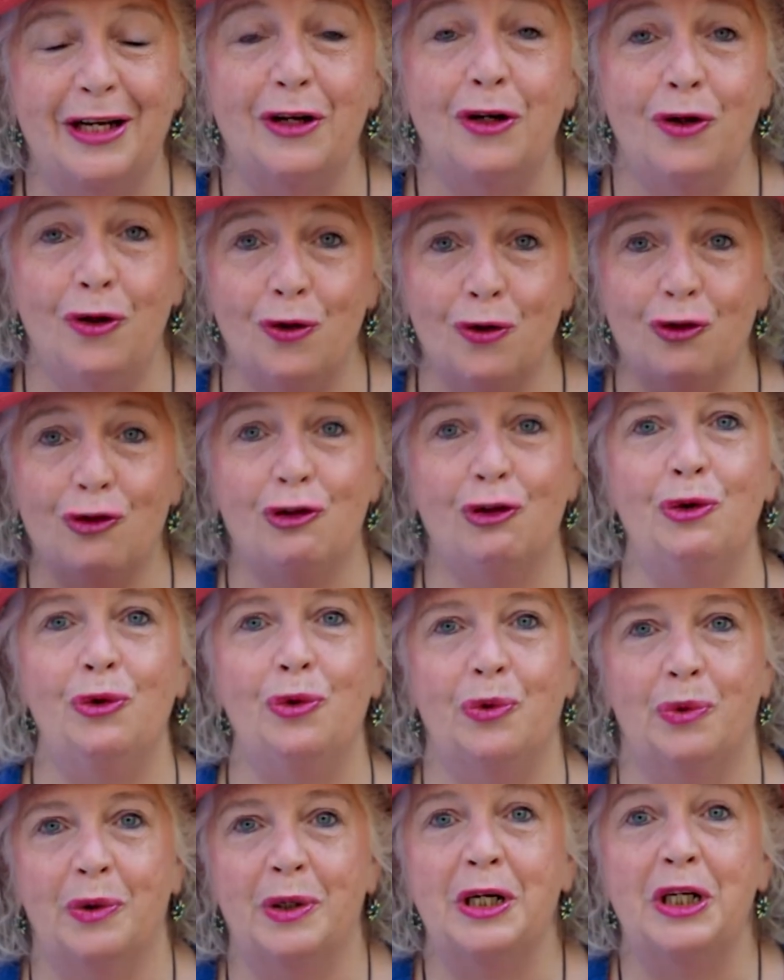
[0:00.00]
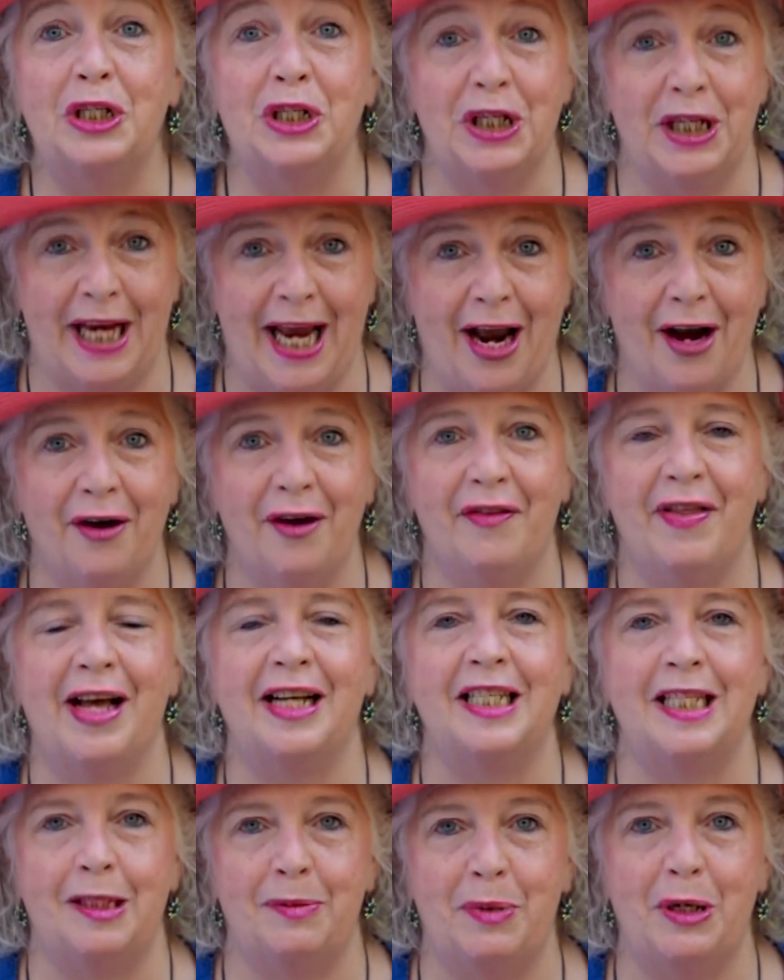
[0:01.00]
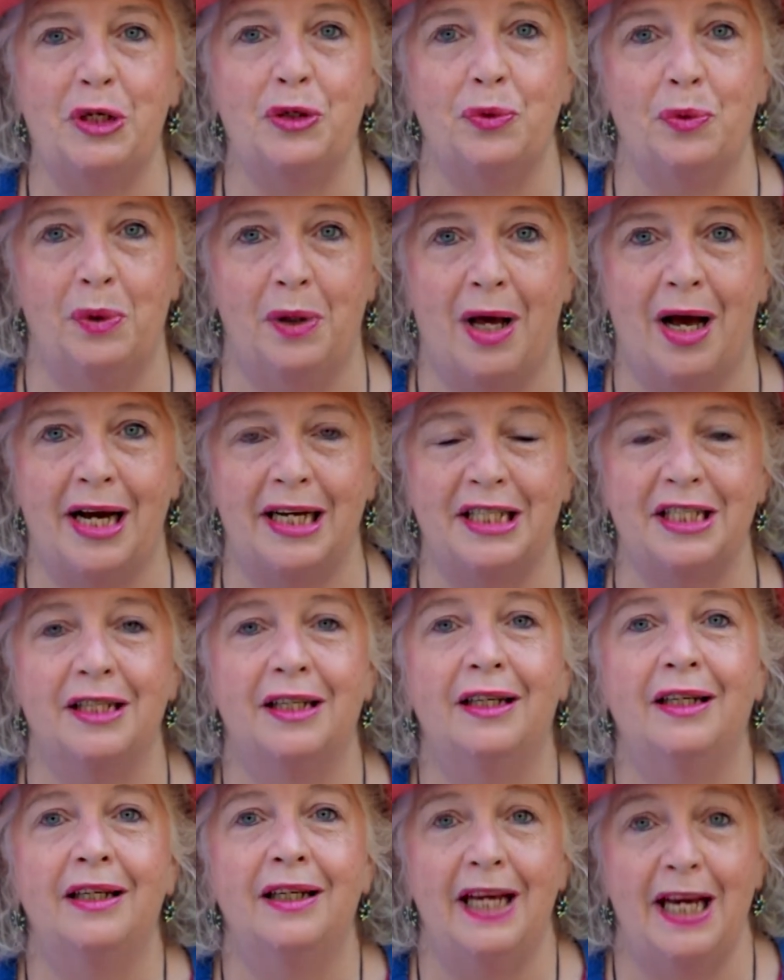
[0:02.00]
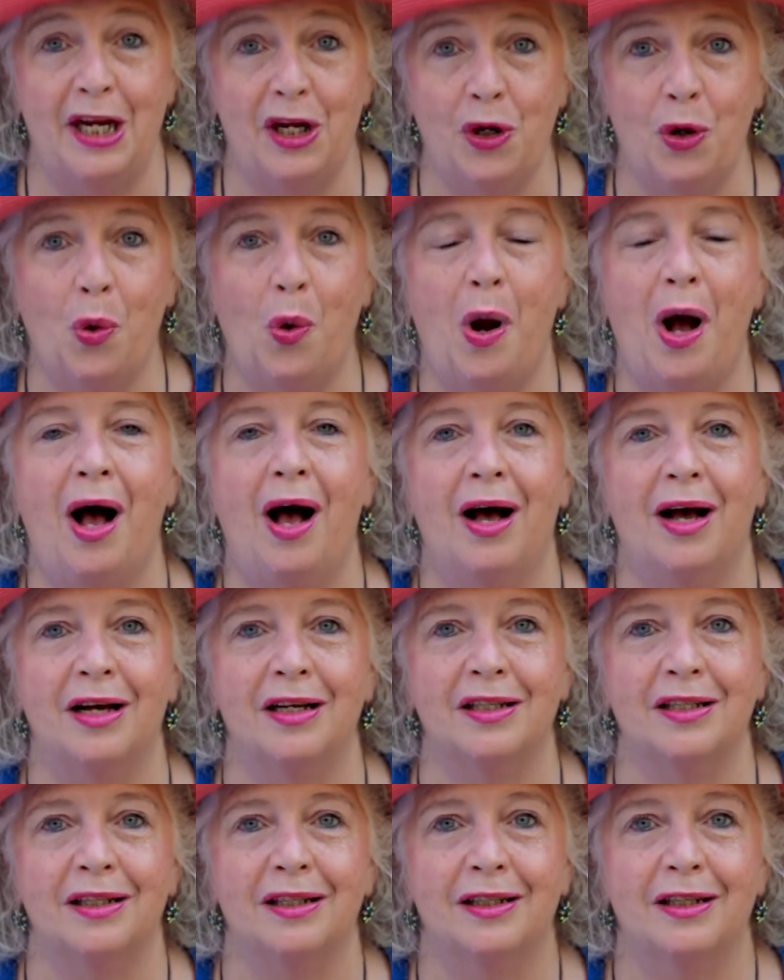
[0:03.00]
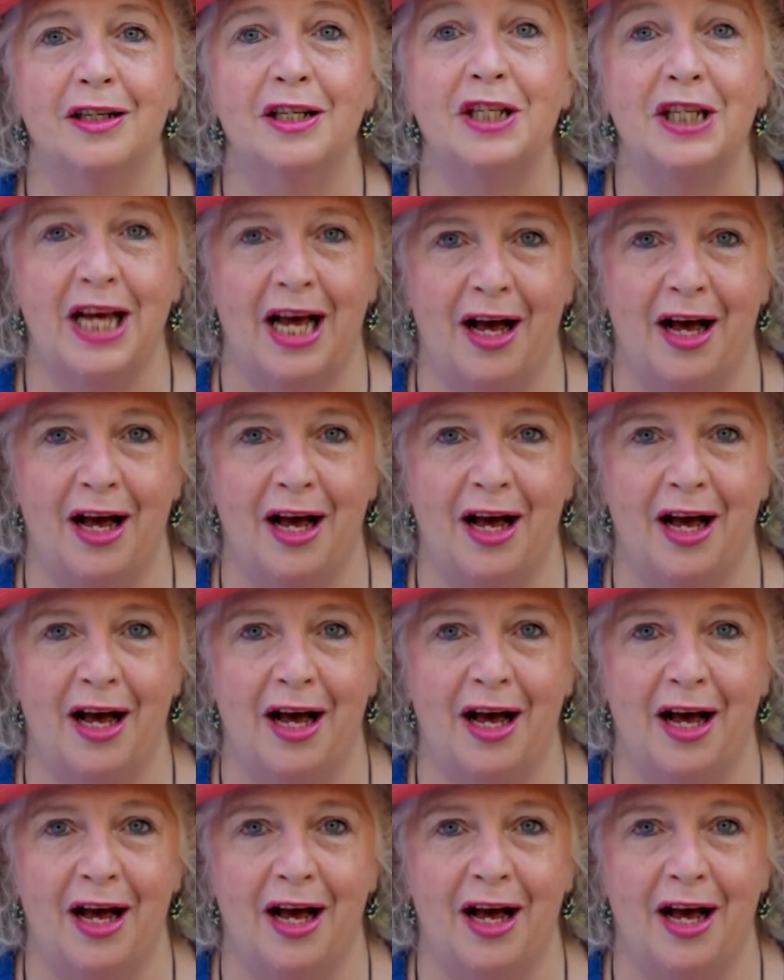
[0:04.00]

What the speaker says: you too should carry that special light in your heart to